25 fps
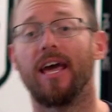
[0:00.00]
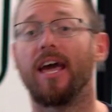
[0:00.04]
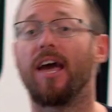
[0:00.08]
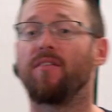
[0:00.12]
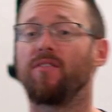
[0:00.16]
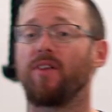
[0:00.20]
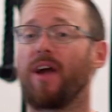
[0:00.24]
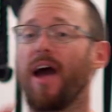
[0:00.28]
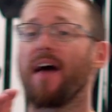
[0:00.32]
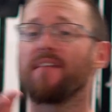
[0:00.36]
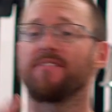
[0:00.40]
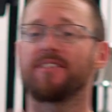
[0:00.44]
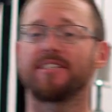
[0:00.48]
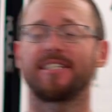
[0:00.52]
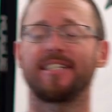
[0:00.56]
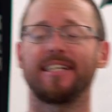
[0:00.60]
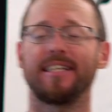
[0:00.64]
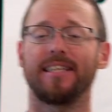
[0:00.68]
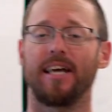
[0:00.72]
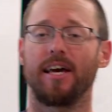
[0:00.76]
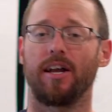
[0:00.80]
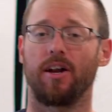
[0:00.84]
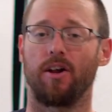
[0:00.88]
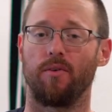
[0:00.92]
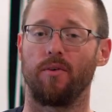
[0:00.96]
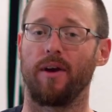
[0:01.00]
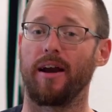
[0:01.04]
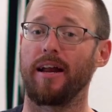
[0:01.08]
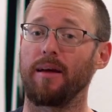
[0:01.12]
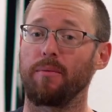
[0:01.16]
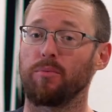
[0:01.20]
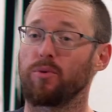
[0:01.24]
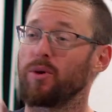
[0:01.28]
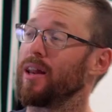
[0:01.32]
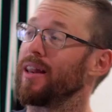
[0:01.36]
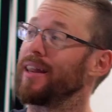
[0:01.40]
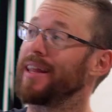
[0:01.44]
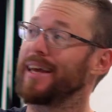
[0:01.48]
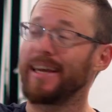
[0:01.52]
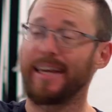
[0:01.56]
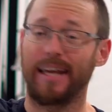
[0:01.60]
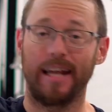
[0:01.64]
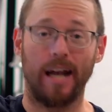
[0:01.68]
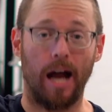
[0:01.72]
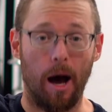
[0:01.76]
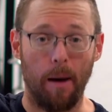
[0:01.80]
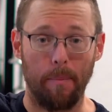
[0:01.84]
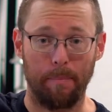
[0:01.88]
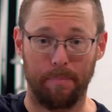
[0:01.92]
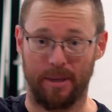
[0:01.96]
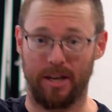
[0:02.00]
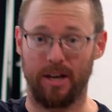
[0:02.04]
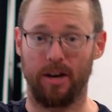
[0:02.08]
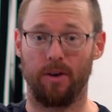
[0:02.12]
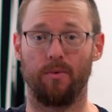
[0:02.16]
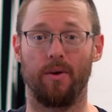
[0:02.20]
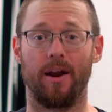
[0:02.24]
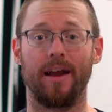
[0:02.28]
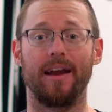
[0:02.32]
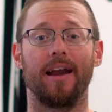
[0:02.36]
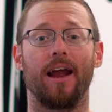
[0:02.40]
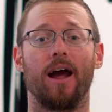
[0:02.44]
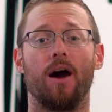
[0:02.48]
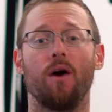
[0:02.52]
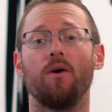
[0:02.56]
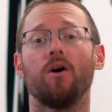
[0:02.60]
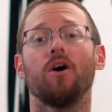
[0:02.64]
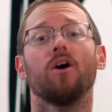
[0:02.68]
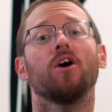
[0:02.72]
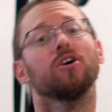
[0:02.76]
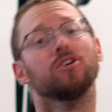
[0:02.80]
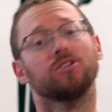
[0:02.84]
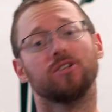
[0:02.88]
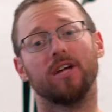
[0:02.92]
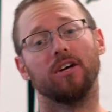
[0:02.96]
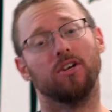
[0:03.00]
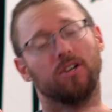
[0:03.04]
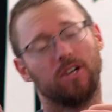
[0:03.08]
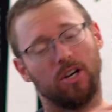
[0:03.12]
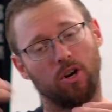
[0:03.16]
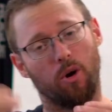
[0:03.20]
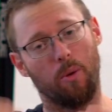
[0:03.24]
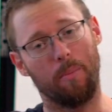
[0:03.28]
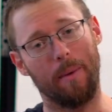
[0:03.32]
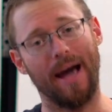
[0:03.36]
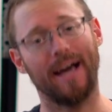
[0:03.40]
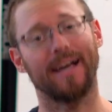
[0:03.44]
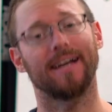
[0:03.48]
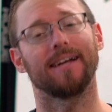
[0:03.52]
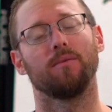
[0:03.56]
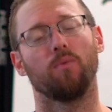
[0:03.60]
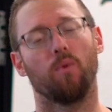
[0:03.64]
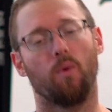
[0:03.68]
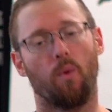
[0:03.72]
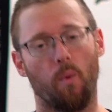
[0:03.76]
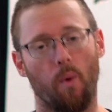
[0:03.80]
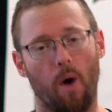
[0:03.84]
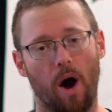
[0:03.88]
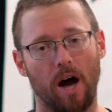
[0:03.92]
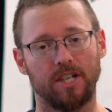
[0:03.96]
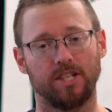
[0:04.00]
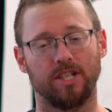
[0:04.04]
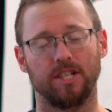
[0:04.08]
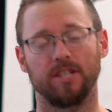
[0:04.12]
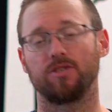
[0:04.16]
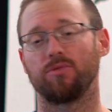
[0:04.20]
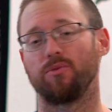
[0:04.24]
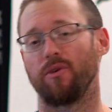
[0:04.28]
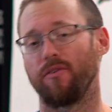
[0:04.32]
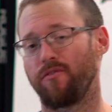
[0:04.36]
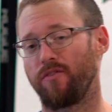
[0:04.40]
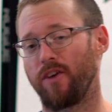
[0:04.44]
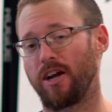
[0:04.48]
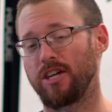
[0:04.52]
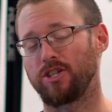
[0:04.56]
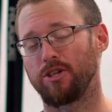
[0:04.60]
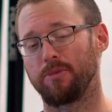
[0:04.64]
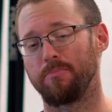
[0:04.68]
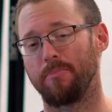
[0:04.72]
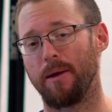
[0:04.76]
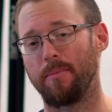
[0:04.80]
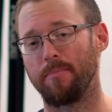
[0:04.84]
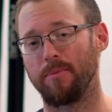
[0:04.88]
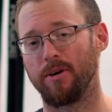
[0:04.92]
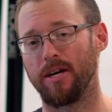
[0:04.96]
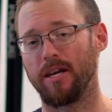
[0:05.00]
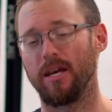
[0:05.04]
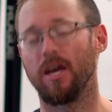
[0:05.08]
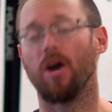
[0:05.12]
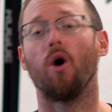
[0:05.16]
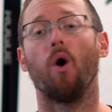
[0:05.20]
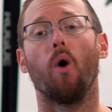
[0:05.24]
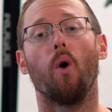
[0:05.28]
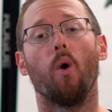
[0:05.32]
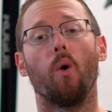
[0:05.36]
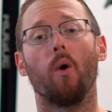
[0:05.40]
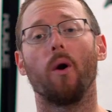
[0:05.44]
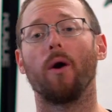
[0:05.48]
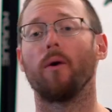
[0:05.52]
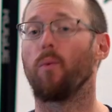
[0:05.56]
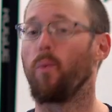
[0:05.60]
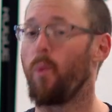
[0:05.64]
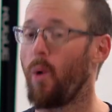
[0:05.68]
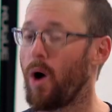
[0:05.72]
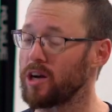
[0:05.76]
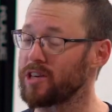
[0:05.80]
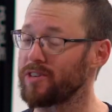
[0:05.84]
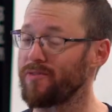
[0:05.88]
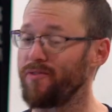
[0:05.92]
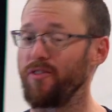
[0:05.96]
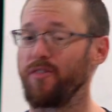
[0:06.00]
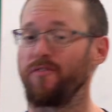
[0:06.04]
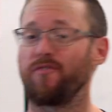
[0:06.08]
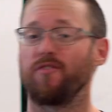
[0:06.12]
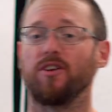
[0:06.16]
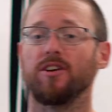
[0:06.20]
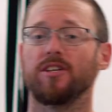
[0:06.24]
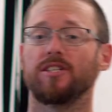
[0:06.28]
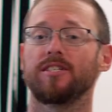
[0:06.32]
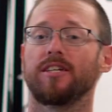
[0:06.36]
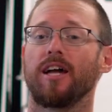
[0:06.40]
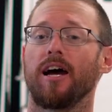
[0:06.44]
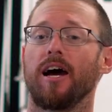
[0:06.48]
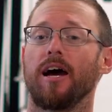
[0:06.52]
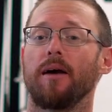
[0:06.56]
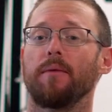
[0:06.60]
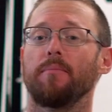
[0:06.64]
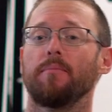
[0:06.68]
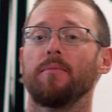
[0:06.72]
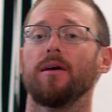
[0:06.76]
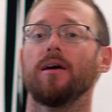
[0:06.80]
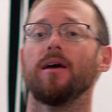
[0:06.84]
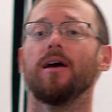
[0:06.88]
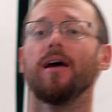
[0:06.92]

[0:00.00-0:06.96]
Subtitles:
If you haven't seen that already, I'm going to link it up here right now so that you can go back and watch it to refresh your memory or watch it for the first time.